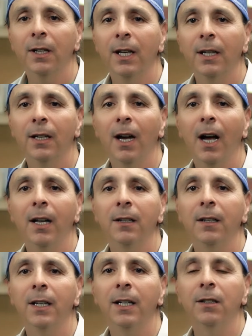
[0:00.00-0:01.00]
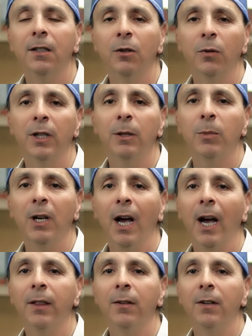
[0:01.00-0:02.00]
and gotten a degree
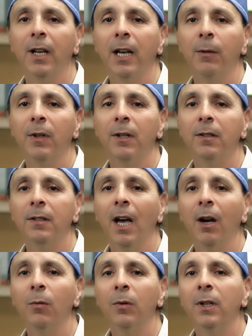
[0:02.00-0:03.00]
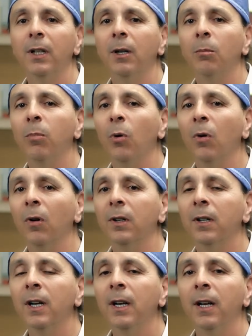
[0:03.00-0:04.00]
behind their name that is not really a board